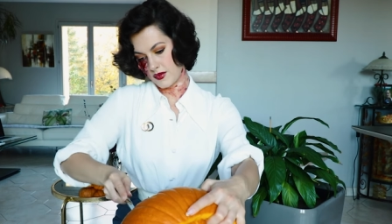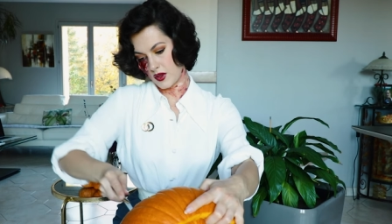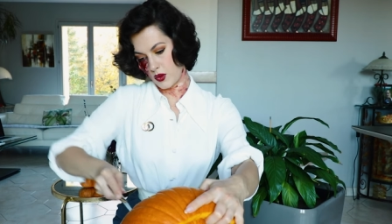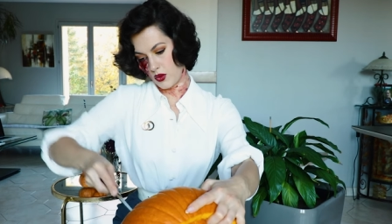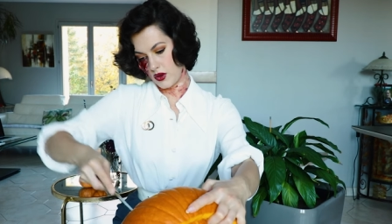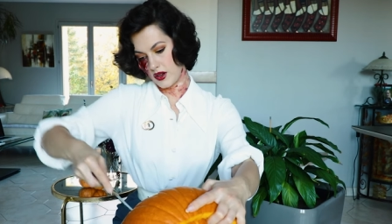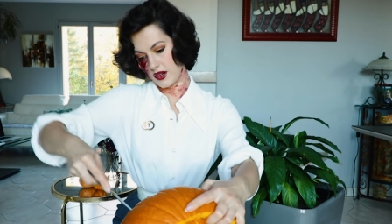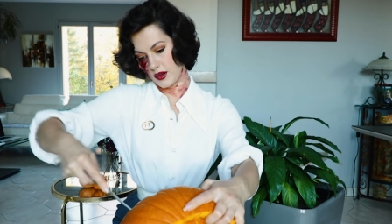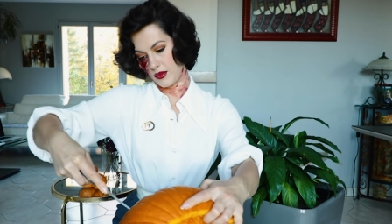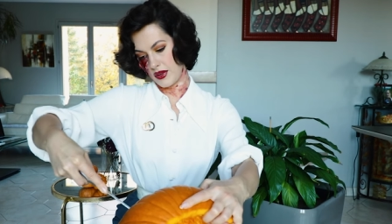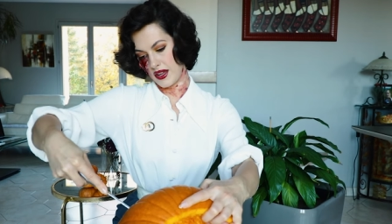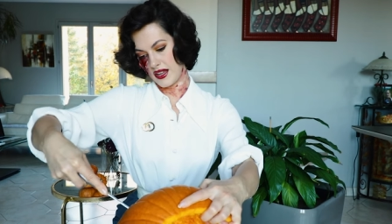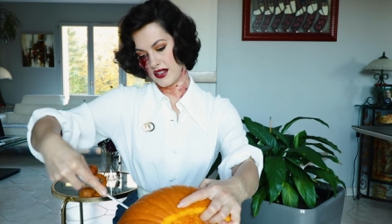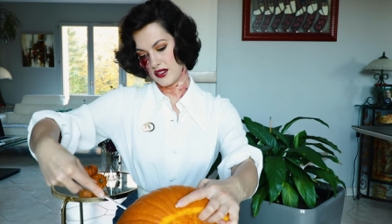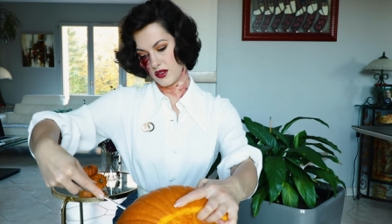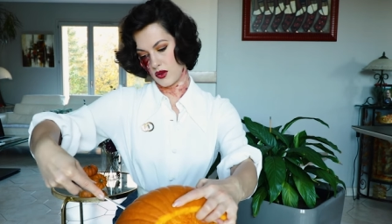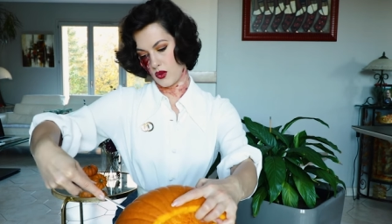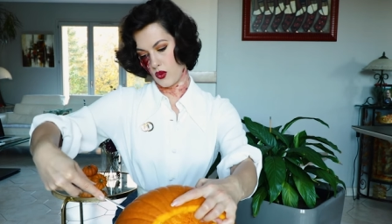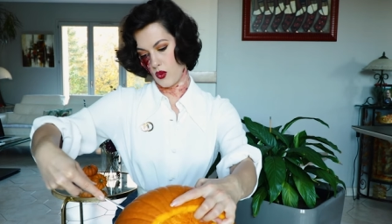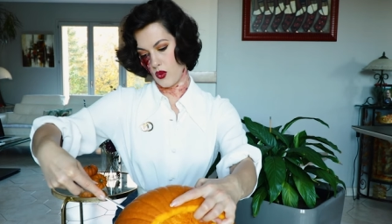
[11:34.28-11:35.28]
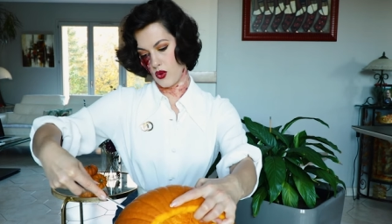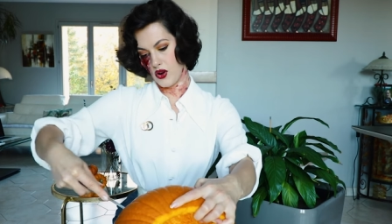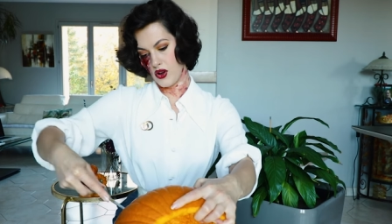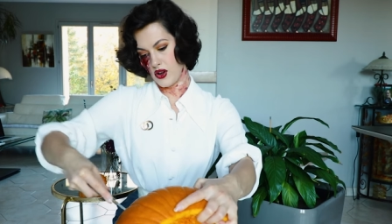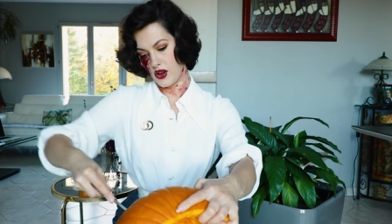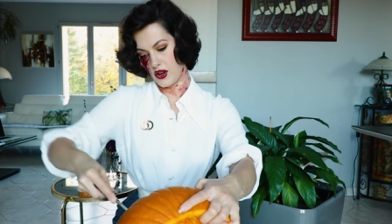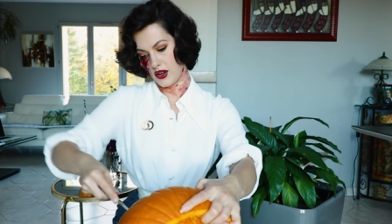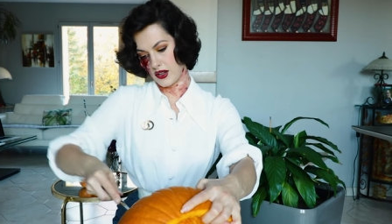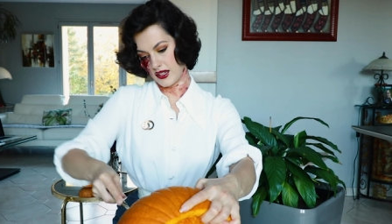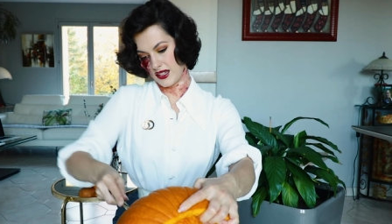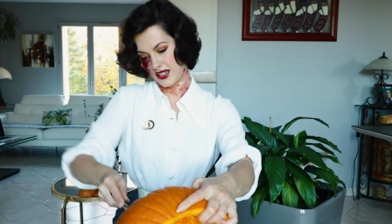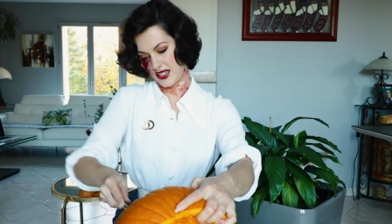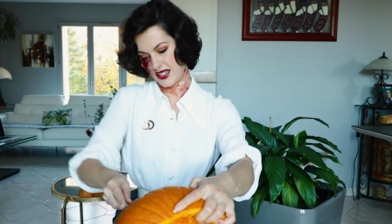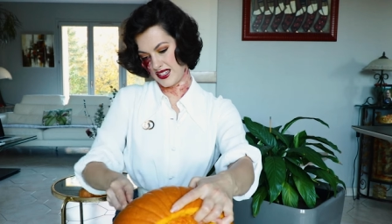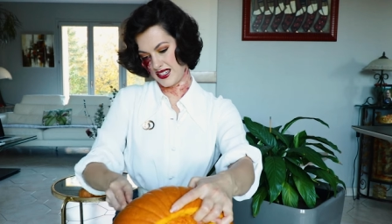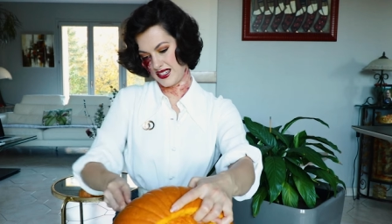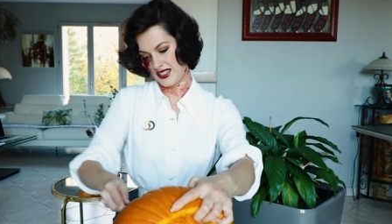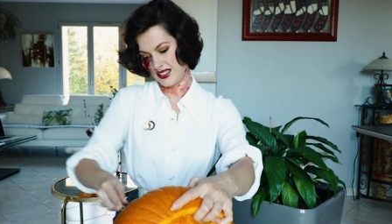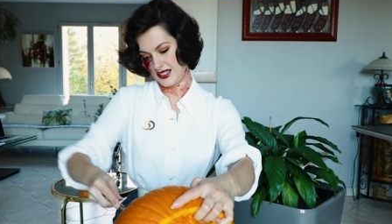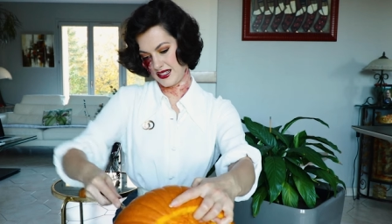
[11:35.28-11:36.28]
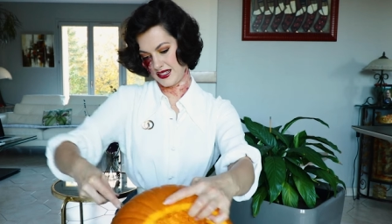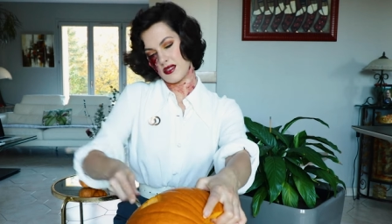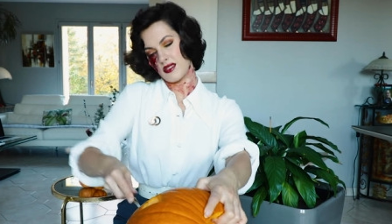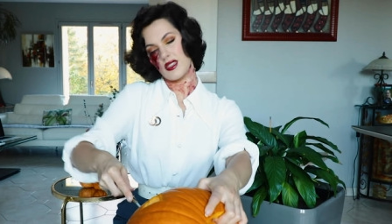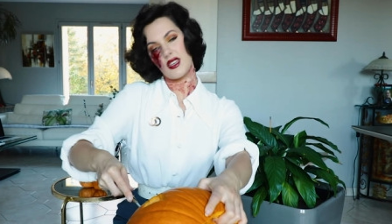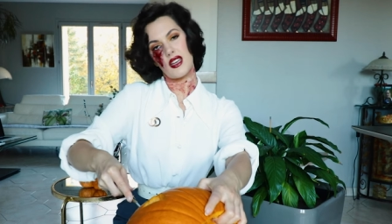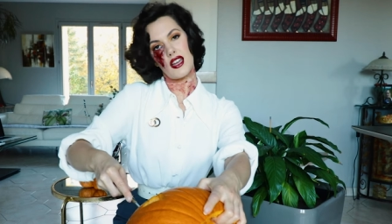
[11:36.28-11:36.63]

What a piece of work. I